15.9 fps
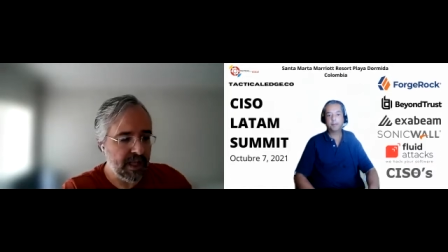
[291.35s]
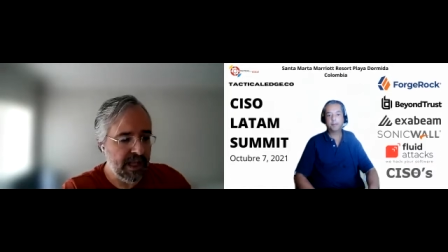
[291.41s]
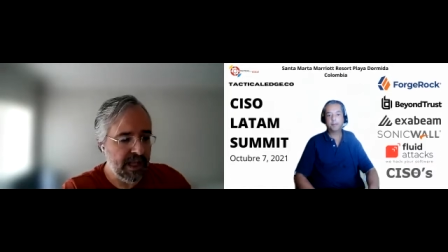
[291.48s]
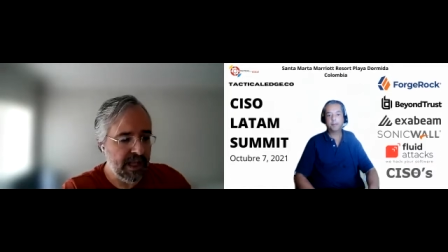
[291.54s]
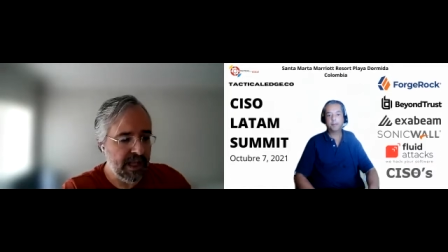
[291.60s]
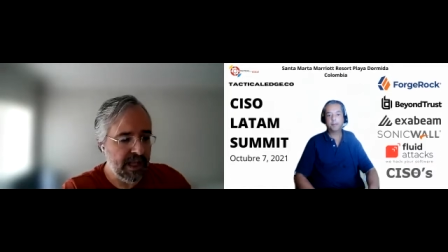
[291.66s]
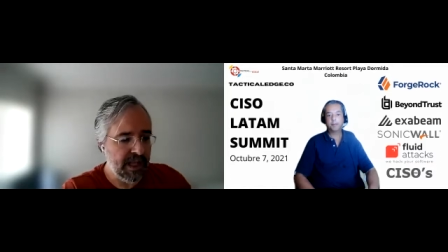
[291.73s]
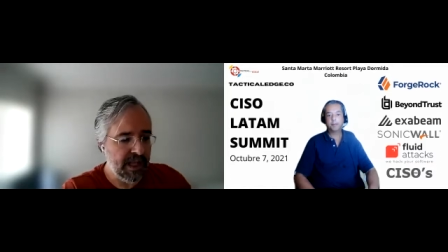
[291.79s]

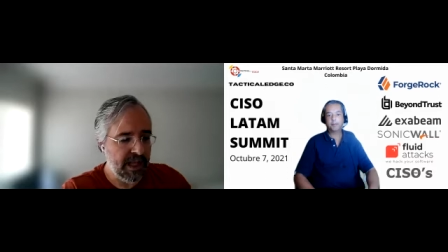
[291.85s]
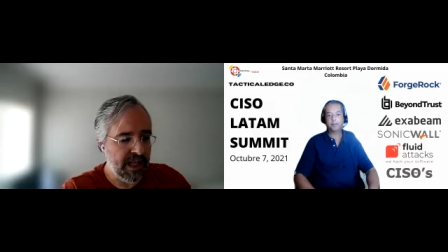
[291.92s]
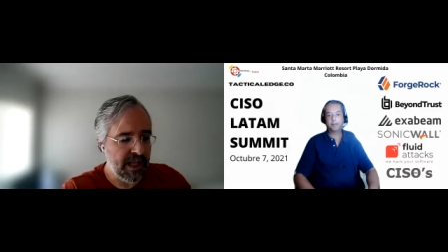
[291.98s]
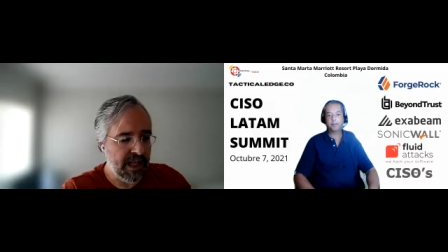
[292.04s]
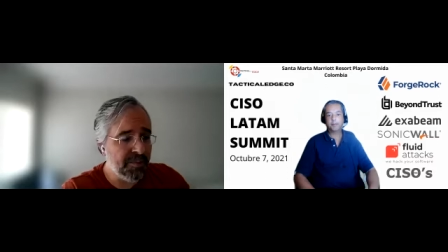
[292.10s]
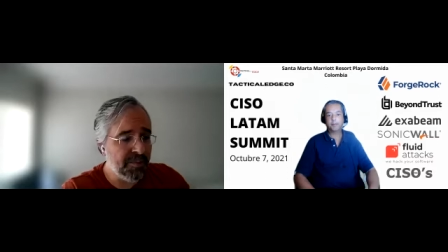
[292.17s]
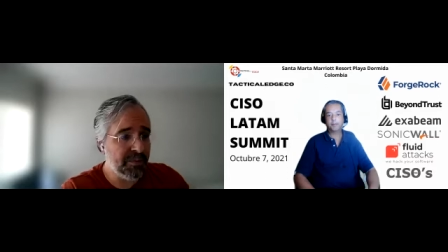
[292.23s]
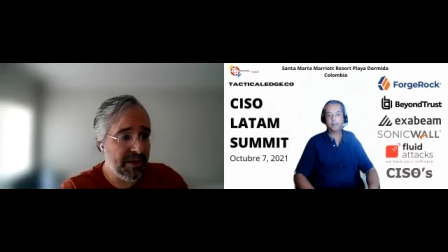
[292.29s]
I have
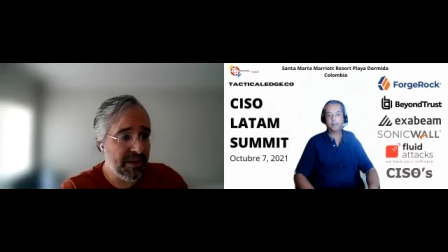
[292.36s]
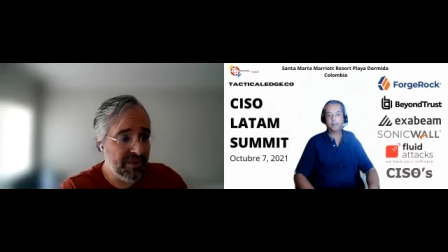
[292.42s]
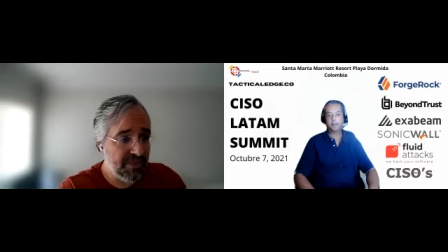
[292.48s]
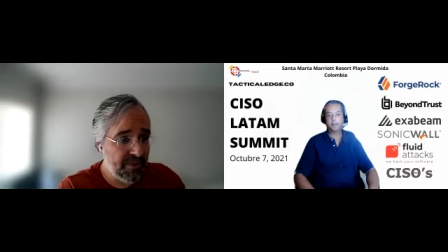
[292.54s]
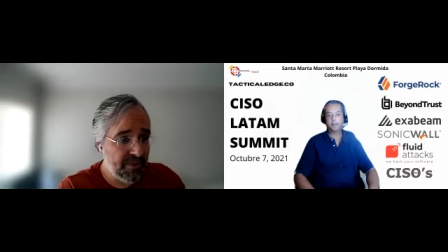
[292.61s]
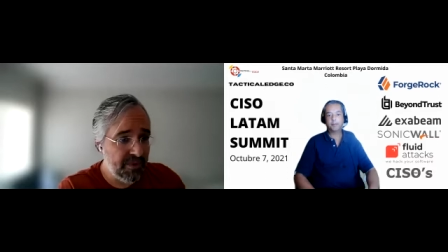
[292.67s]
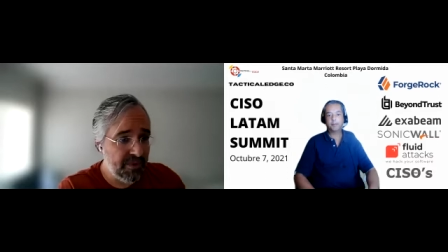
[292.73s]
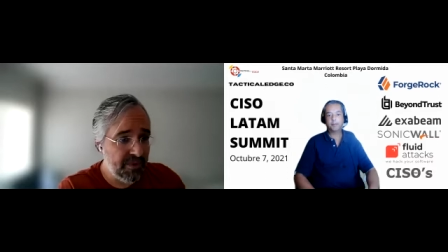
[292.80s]
helped with
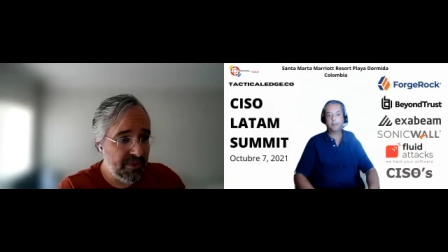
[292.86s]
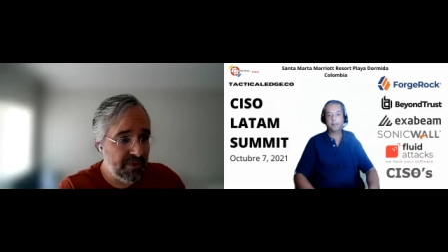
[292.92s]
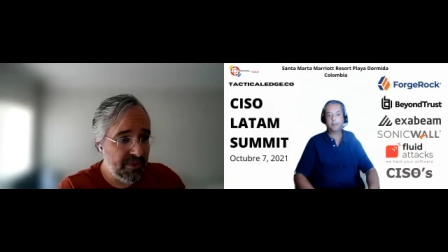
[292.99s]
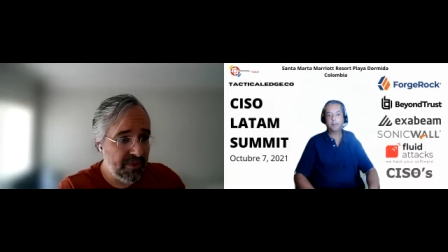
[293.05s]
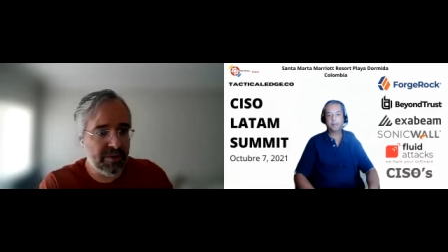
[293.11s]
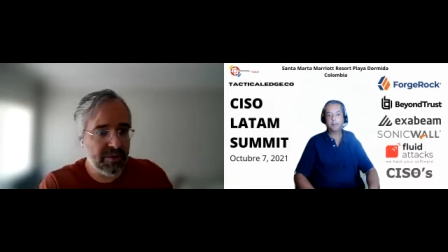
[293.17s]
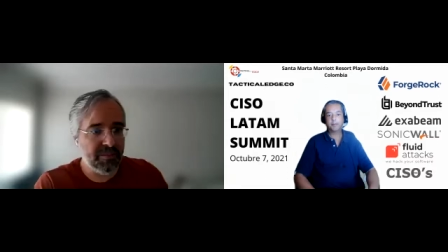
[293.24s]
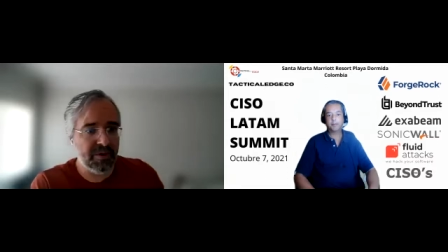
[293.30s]
3 of
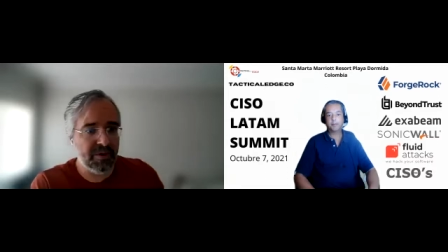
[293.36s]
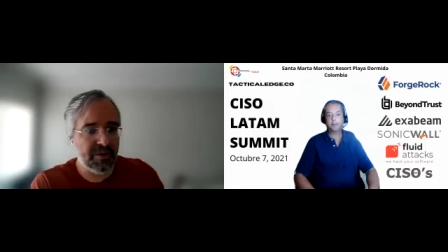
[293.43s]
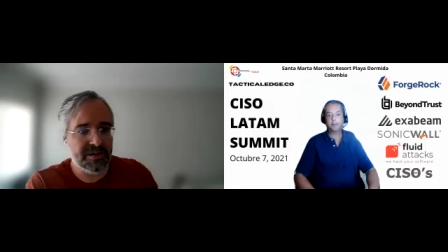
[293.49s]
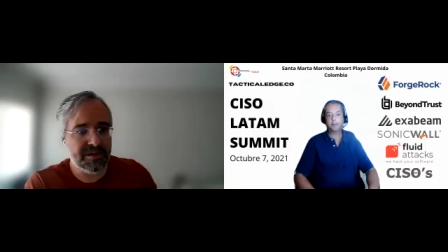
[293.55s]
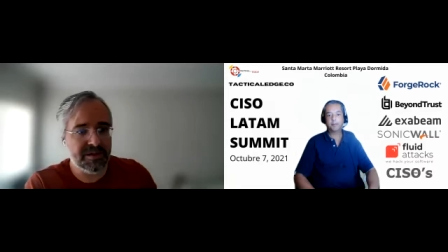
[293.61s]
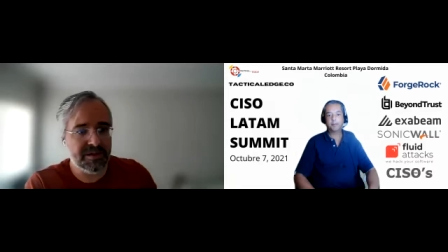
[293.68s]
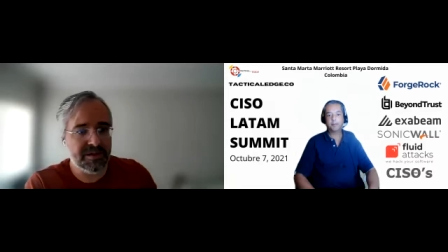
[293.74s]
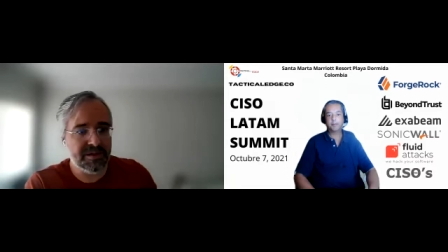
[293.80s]
the
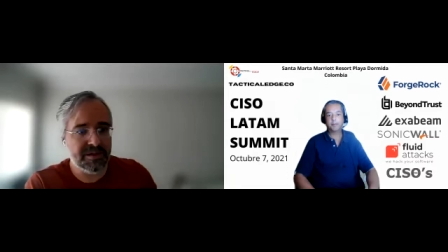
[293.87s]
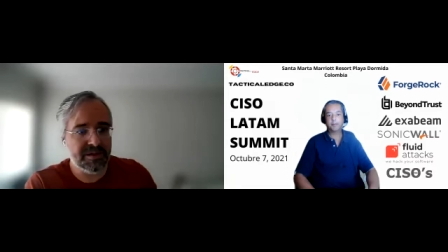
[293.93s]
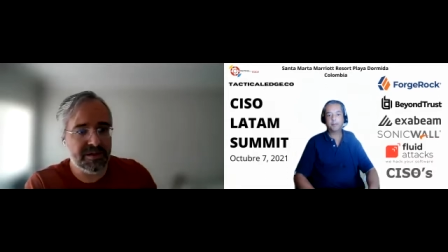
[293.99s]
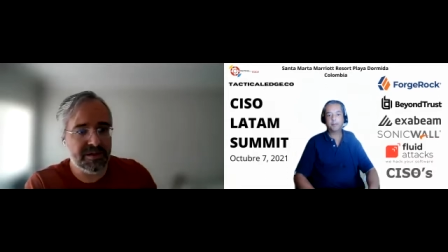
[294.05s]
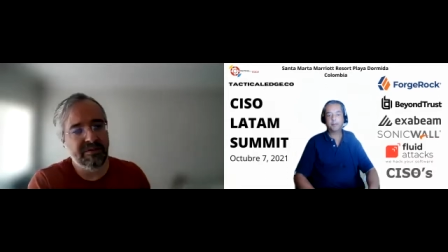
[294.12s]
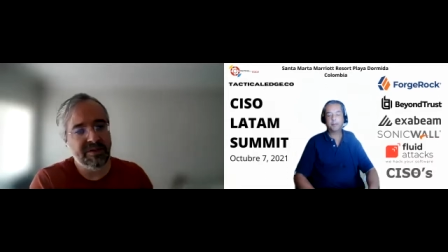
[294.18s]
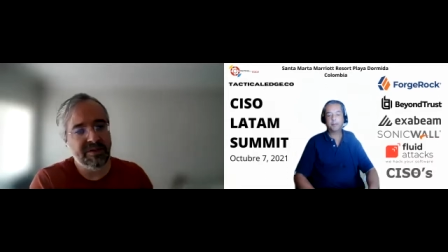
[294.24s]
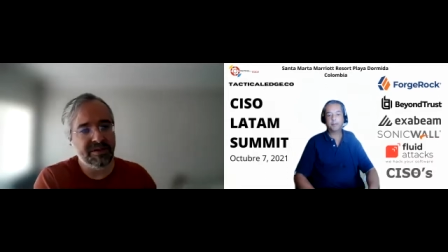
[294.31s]
reports
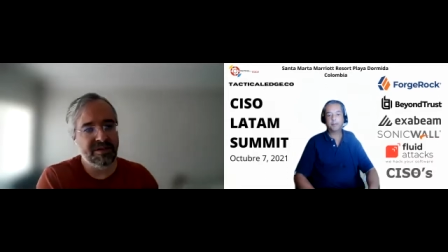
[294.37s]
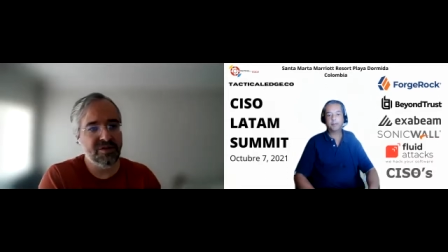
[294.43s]
ever since